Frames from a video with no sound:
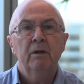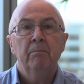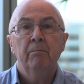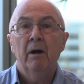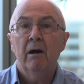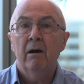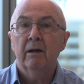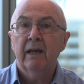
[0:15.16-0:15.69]
at
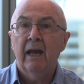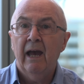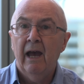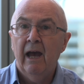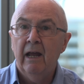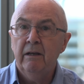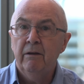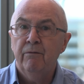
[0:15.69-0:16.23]
Parker
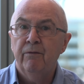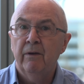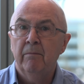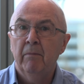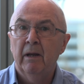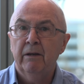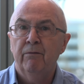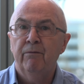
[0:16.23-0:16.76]
Hannifin
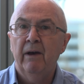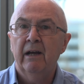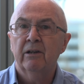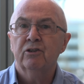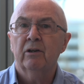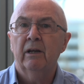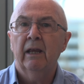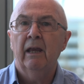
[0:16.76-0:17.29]

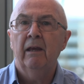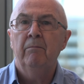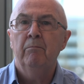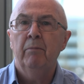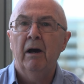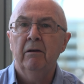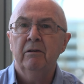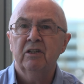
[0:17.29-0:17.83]
Manufacturing in
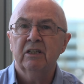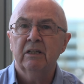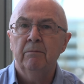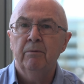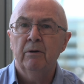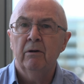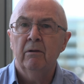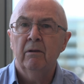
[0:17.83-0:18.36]

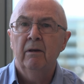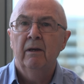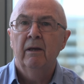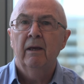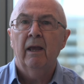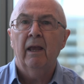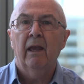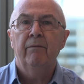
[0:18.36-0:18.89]
Barnstable
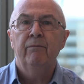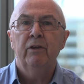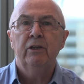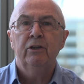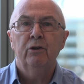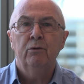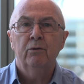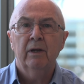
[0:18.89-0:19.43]
in
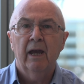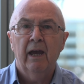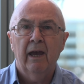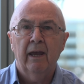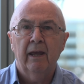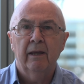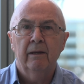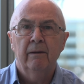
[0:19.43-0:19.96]
the
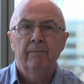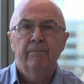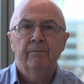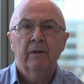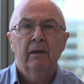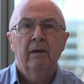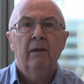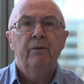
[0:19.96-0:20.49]
UK.
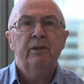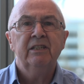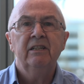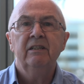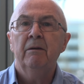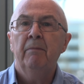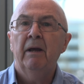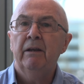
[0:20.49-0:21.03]
This
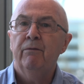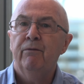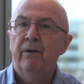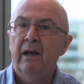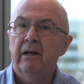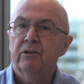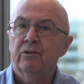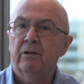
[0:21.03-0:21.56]
is a
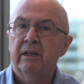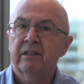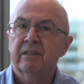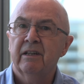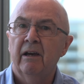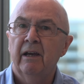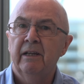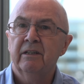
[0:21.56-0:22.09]
manufacturing
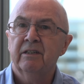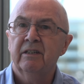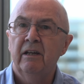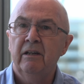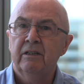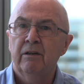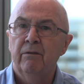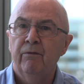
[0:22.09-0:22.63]
site
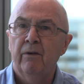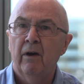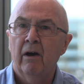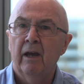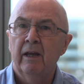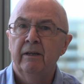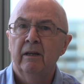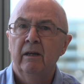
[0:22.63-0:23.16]

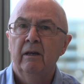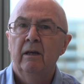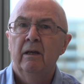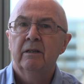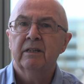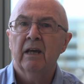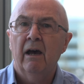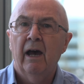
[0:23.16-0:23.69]
certified
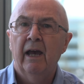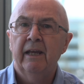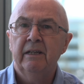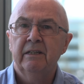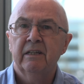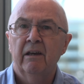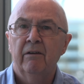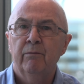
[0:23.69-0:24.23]
to
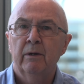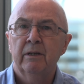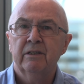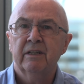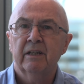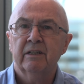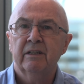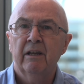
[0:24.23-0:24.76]
IATF
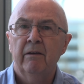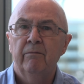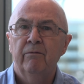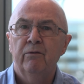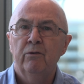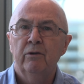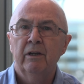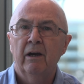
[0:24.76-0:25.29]

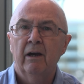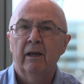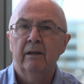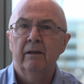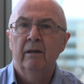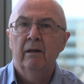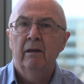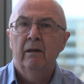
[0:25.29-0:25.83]
16949.